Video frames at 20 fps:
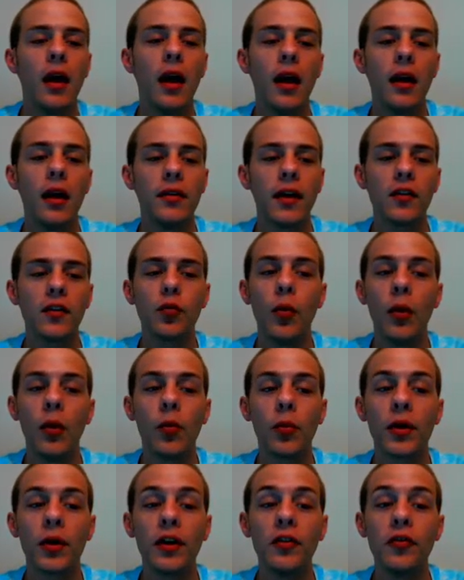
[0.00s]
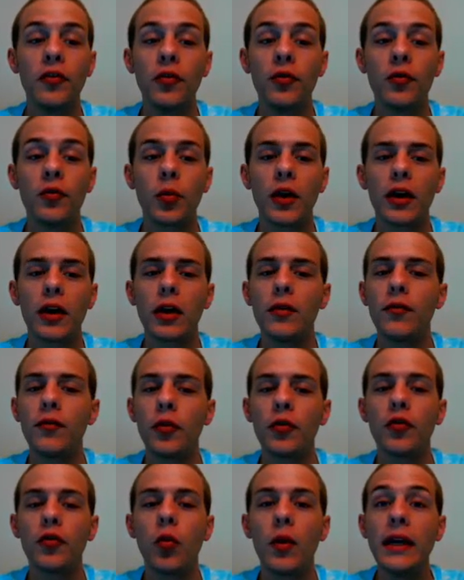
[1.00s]
Uh, next one, what we're going to do is we're going to
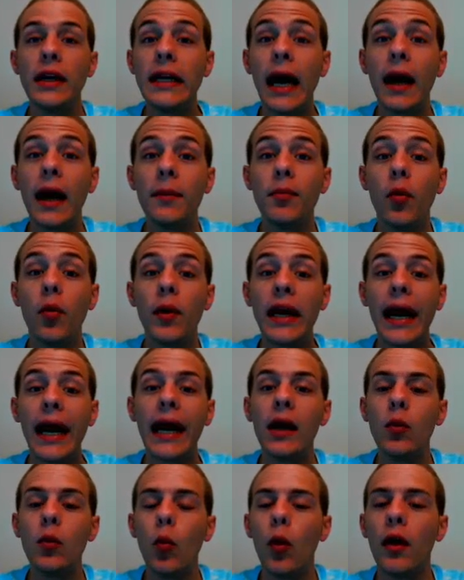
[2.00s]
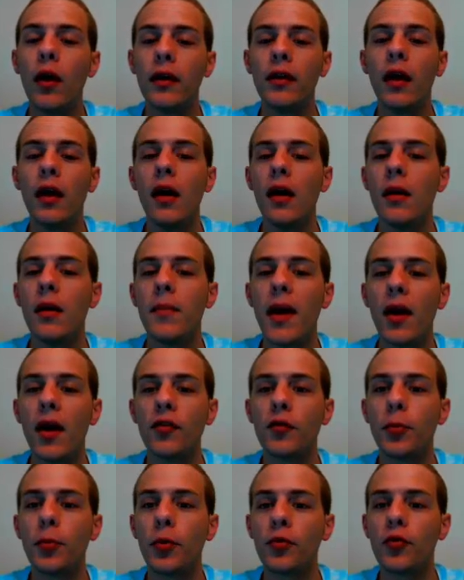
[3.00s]
convert twenty-nine point eight one
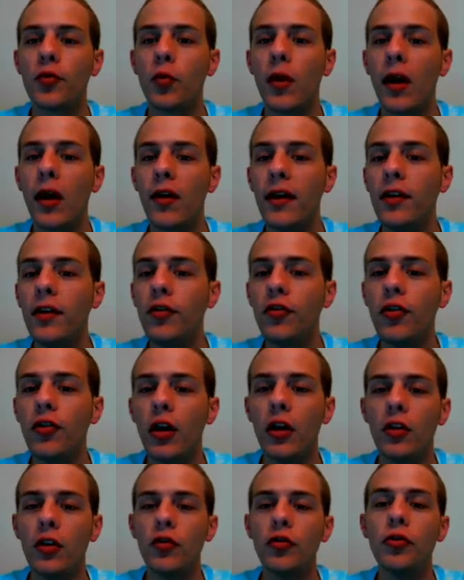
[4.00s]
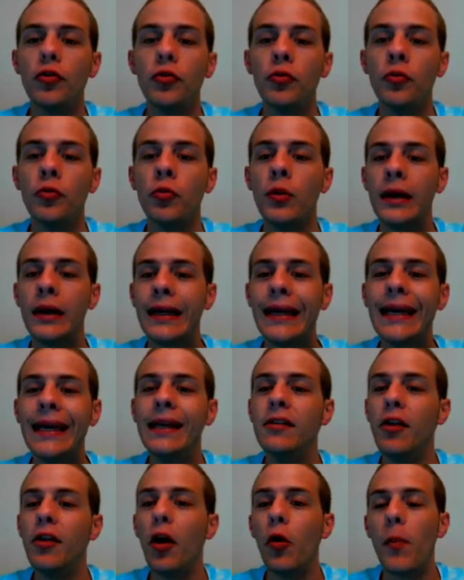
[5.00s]
pounds per square inch to
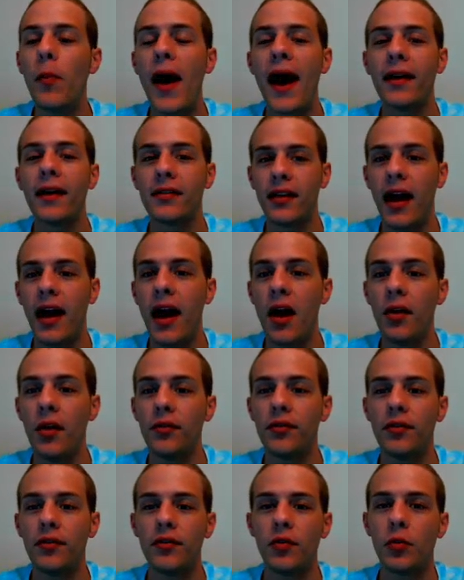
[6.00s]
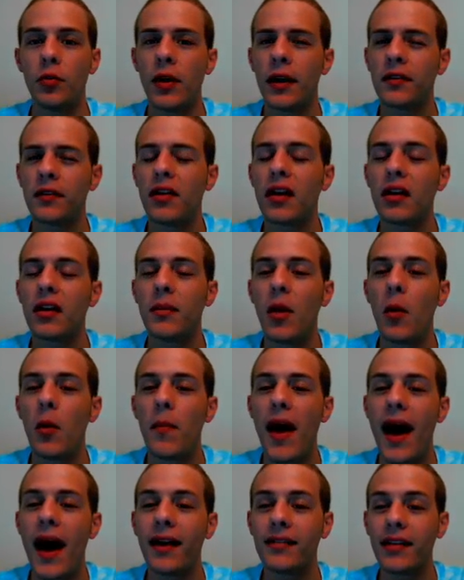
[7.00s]
kilopascals. So we're not talking
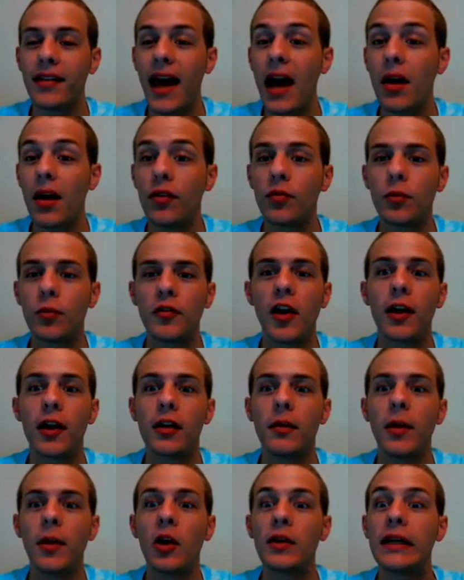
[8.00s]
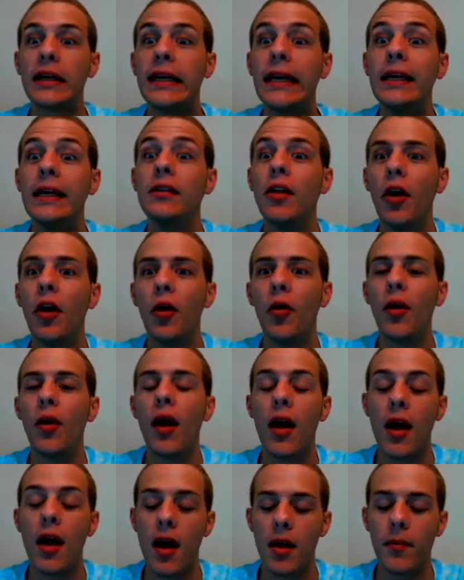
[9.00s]
about pascals, we're talking about
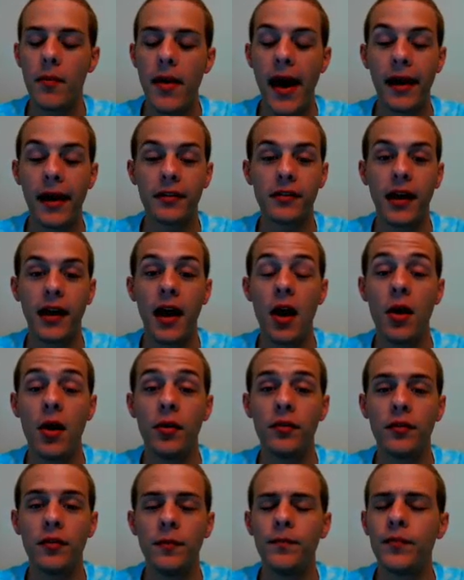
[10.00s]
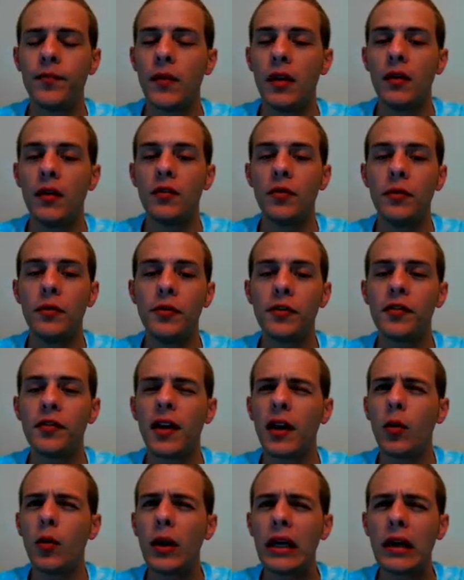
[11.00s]
kilopascals. So it looks
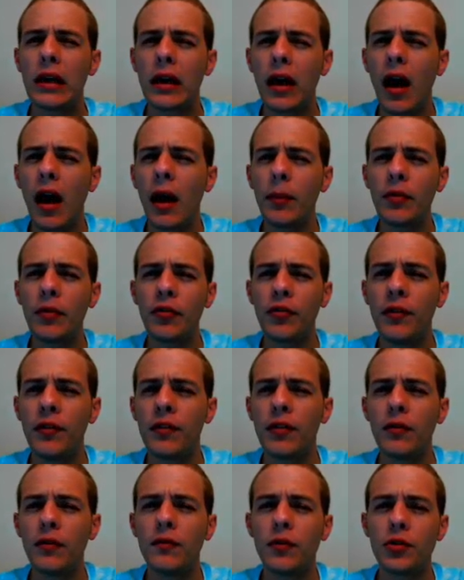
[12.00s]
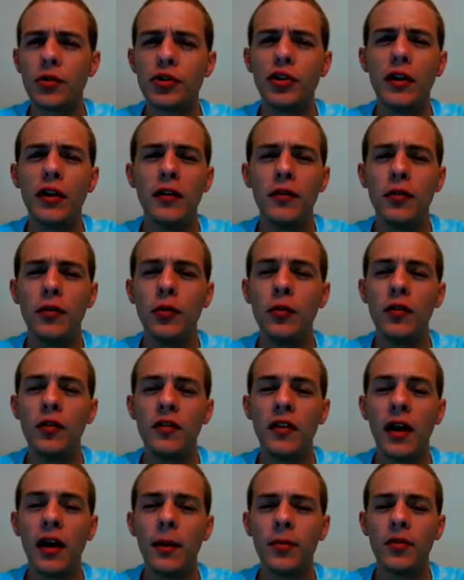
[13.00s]
like we can accomplish this conversion in two
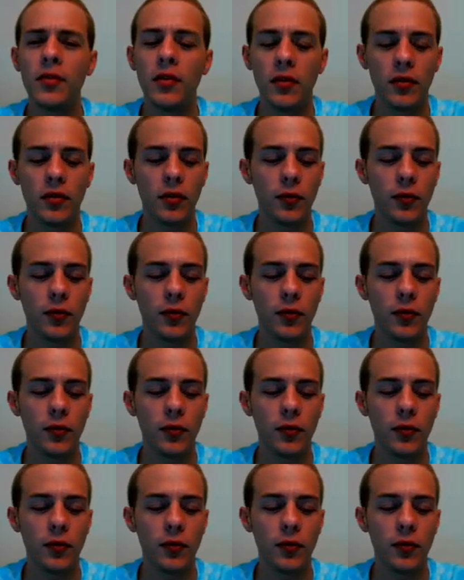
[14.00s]
steps.